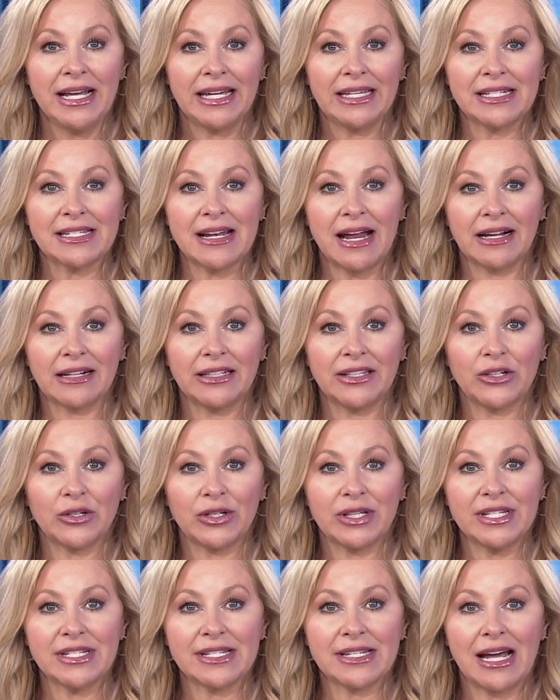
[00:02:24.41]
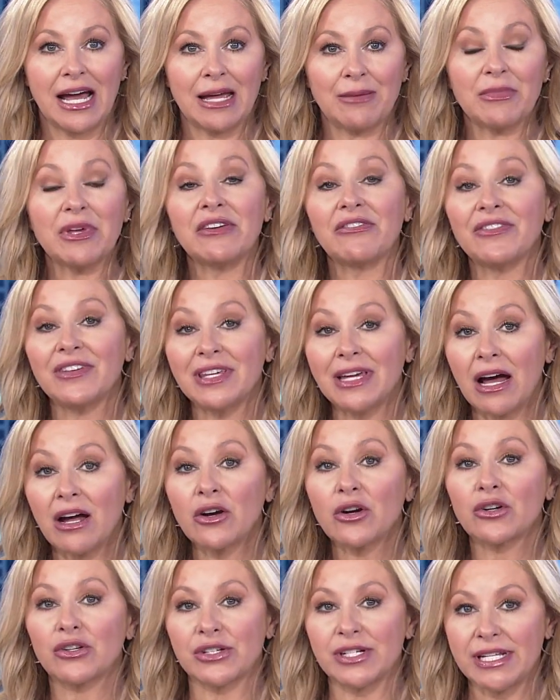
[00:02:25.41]
It's not clear at this time if
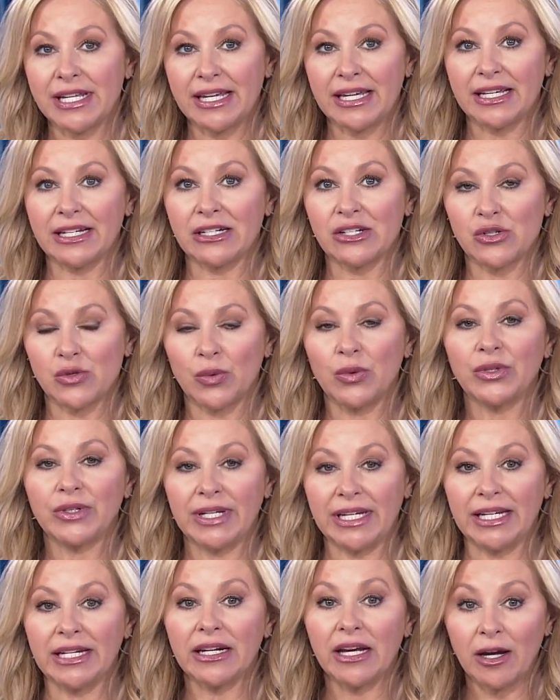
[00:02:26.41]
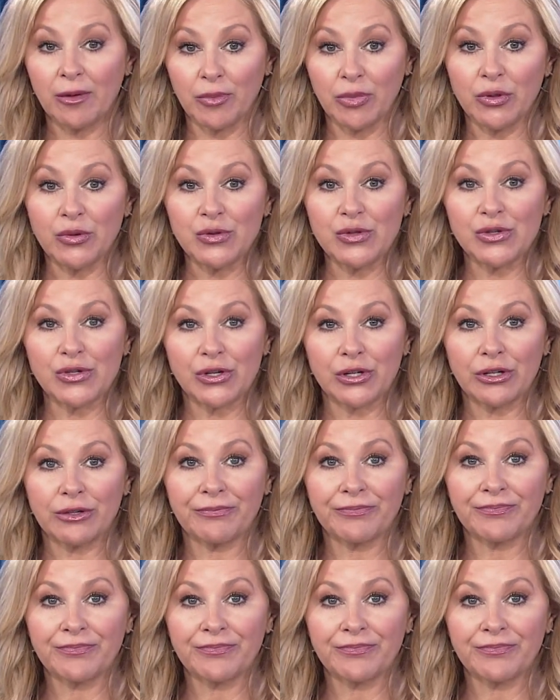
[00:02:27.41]
younger teens will need a booster.